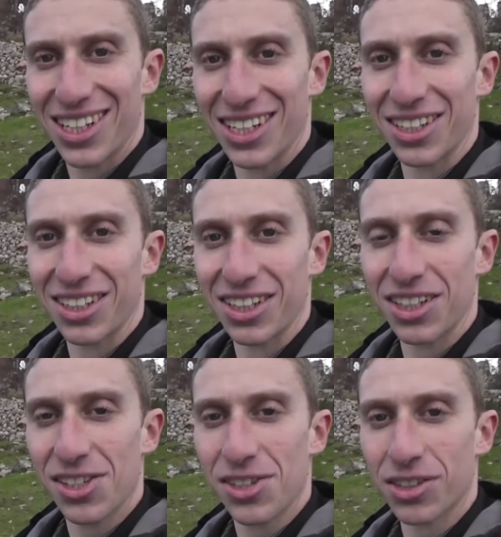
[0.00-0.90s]
in
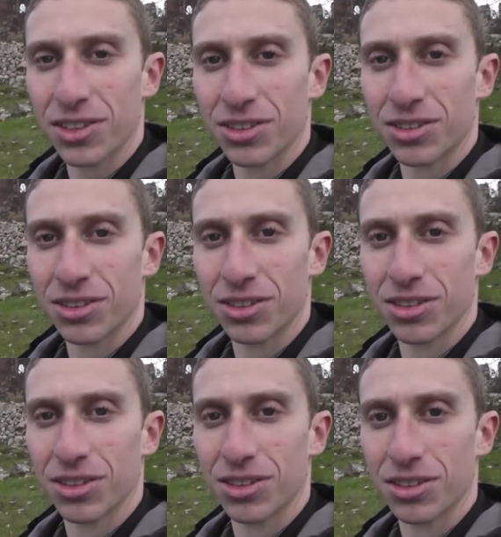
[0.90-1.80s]
eastern
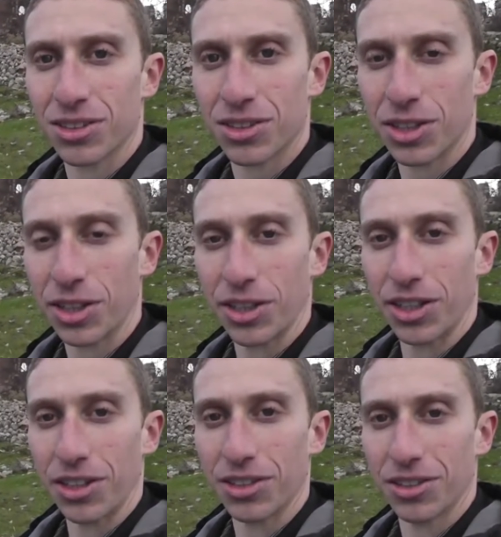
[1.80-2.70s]

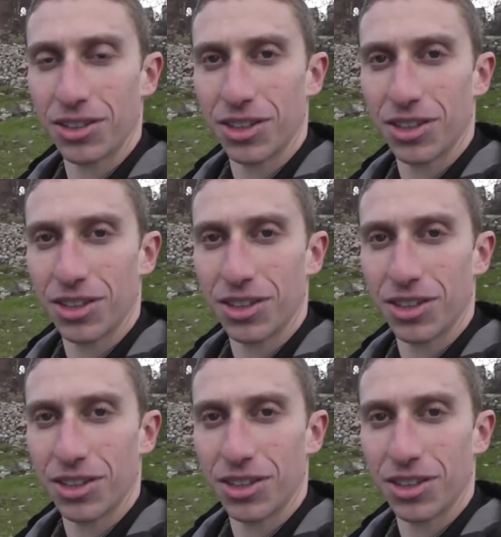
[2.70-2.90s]
Turkey.